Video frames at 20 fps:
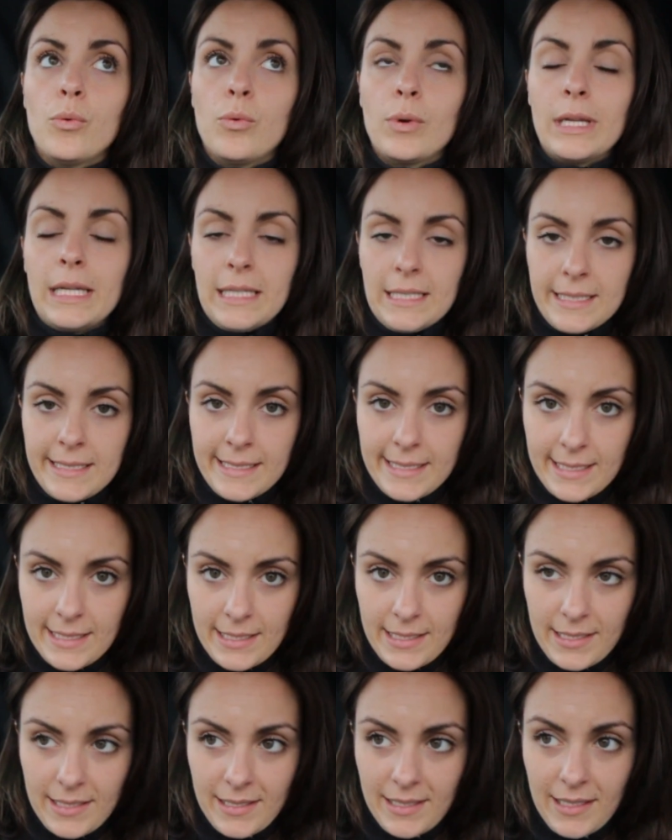
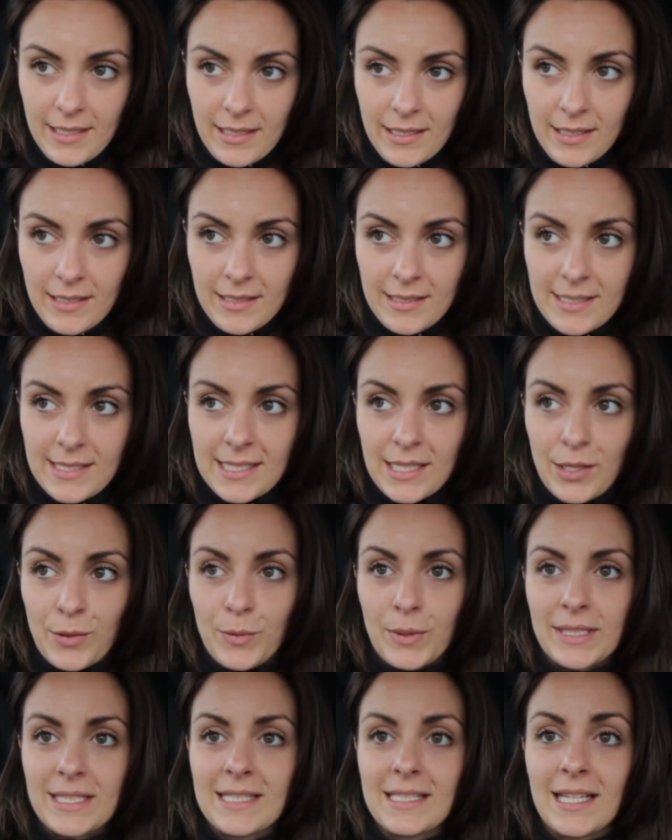east and see
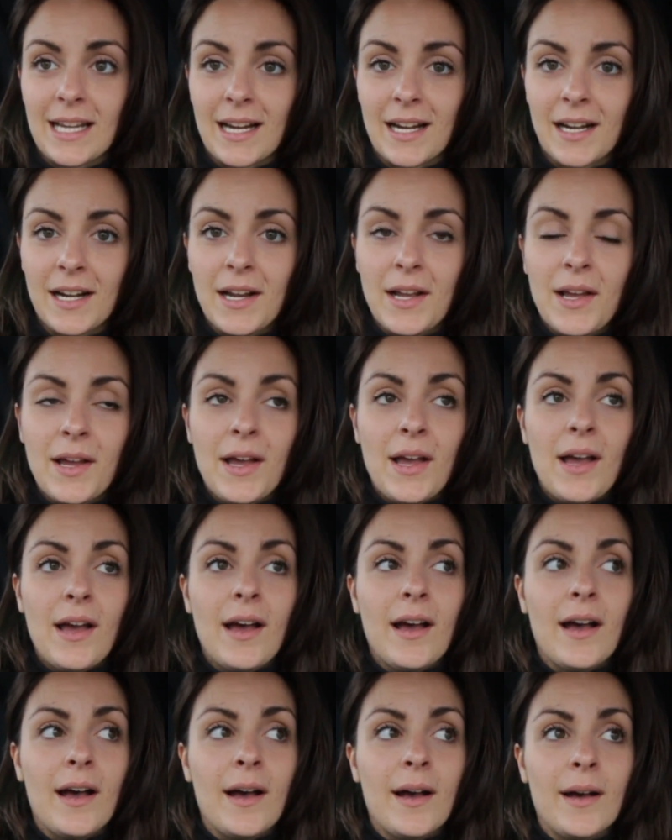what's there.
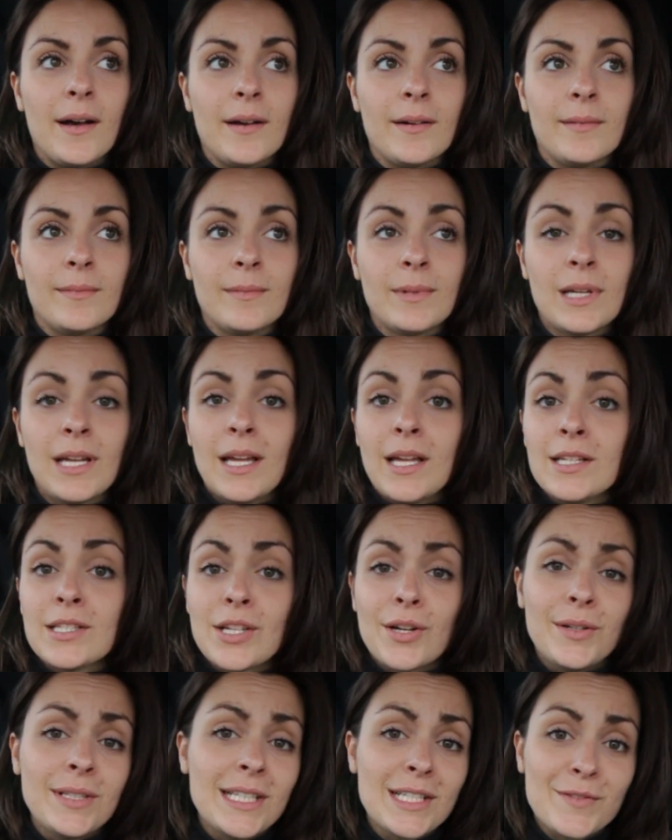
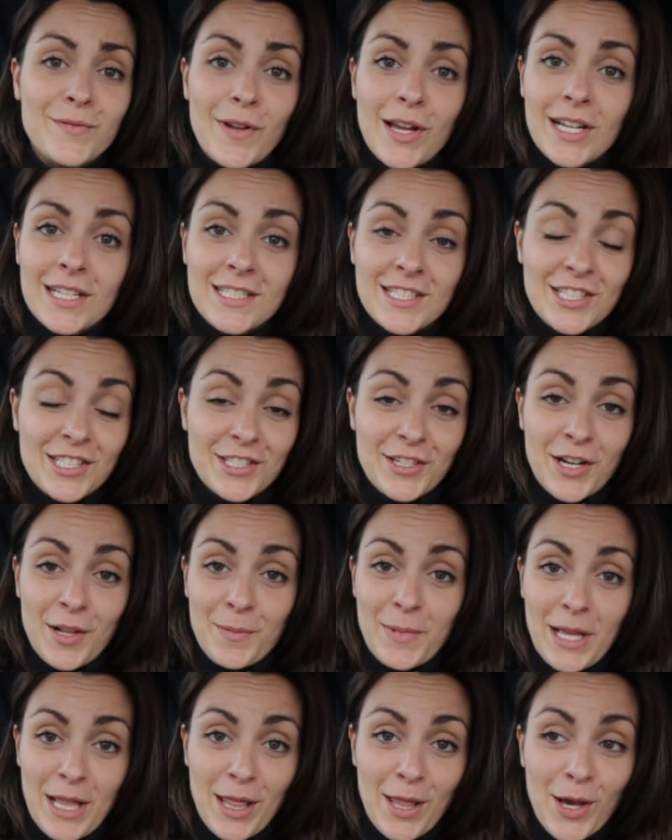Sorry, this vlog is just gonna
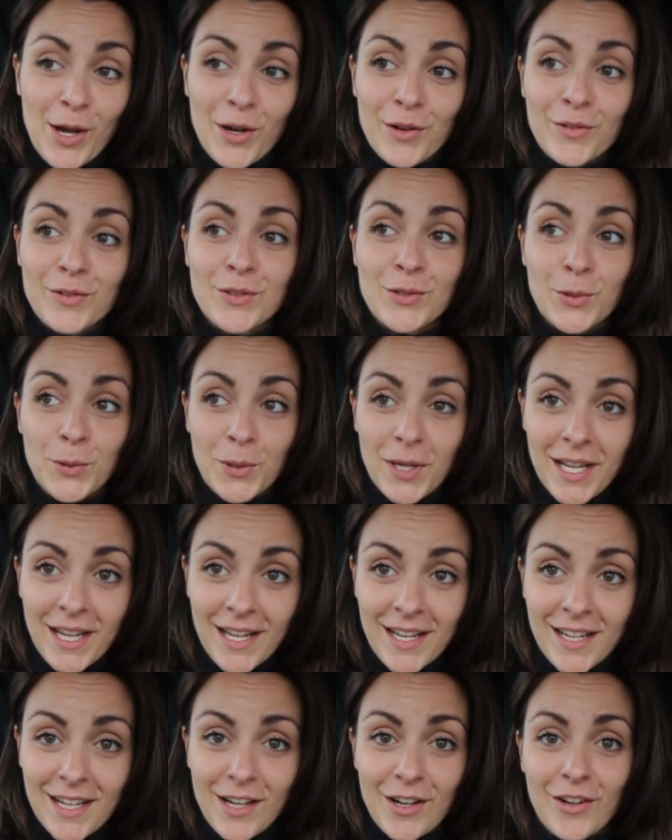be a lot of
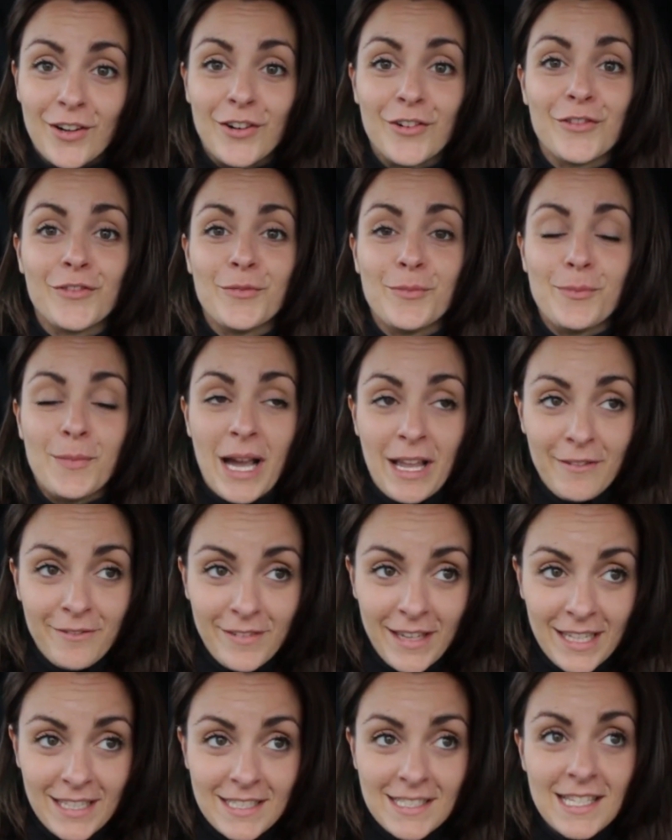talking of my
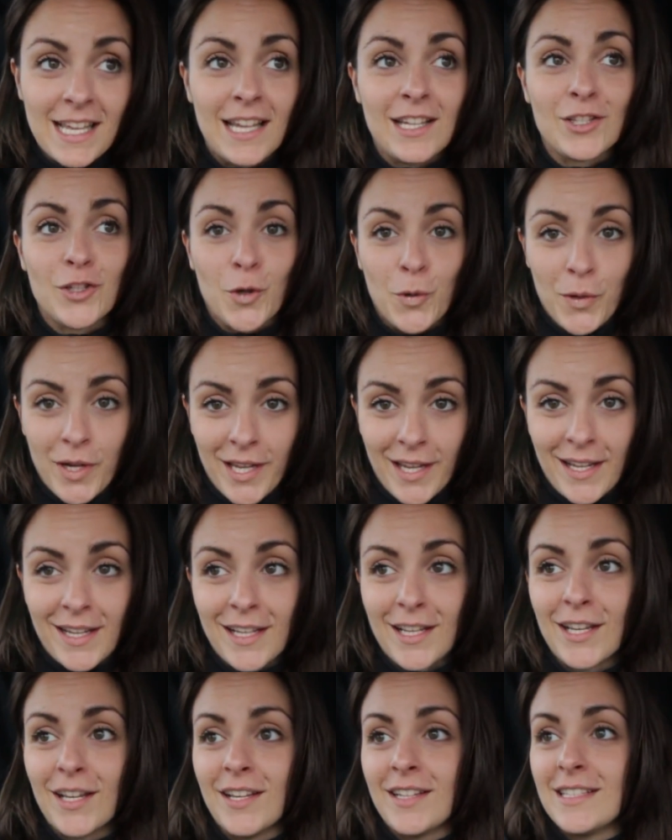face and talking,
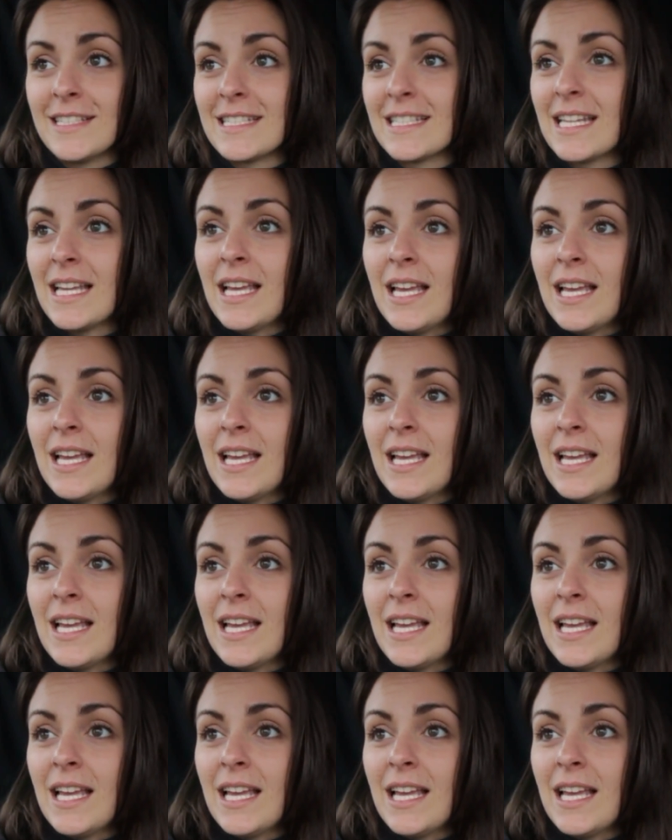because